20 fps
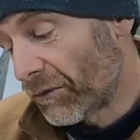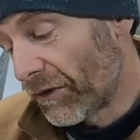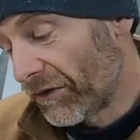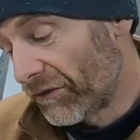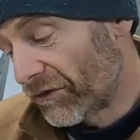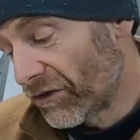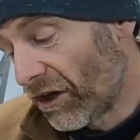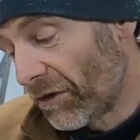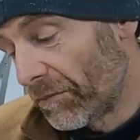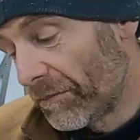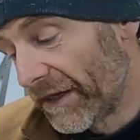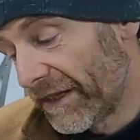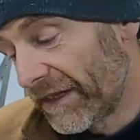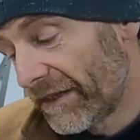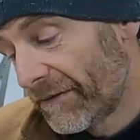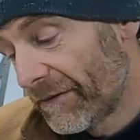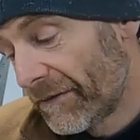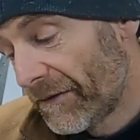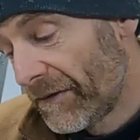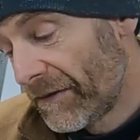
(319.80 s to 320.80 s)
one who told
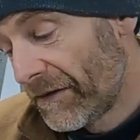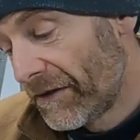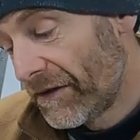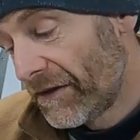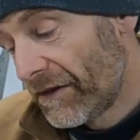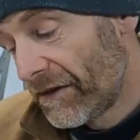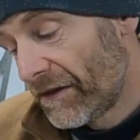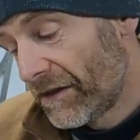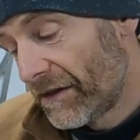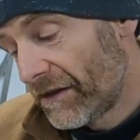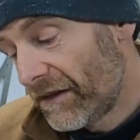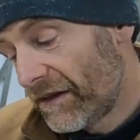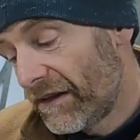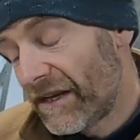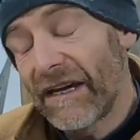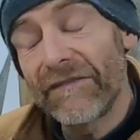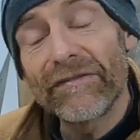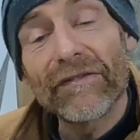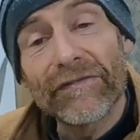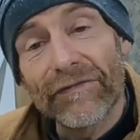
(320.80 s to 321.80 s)
me,
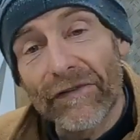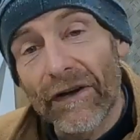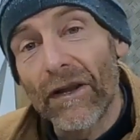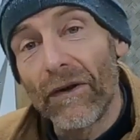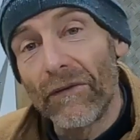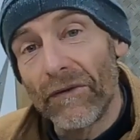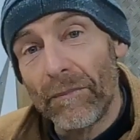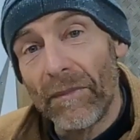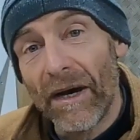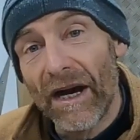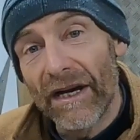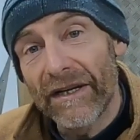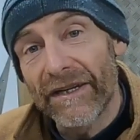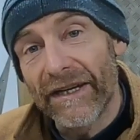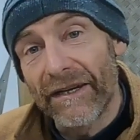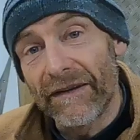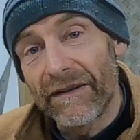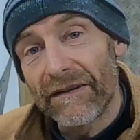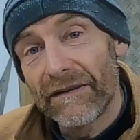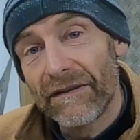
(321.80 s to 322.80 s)
never follow the
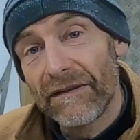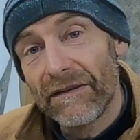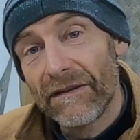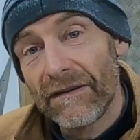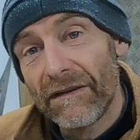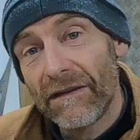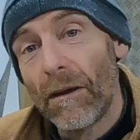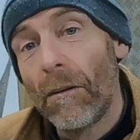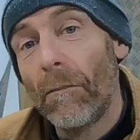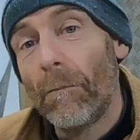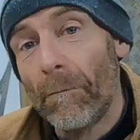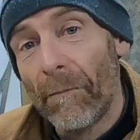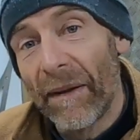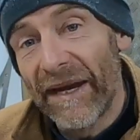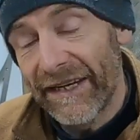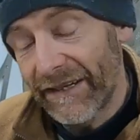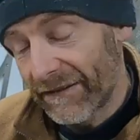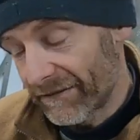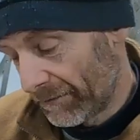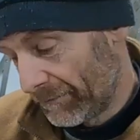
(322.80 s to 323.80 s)
market,
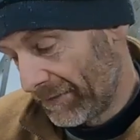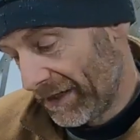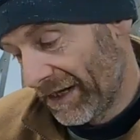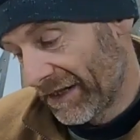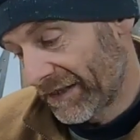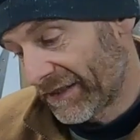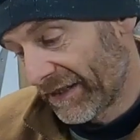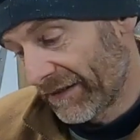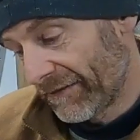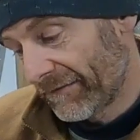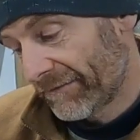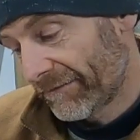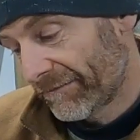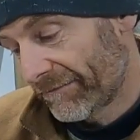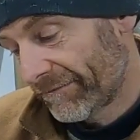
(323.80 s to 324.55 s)
make the market.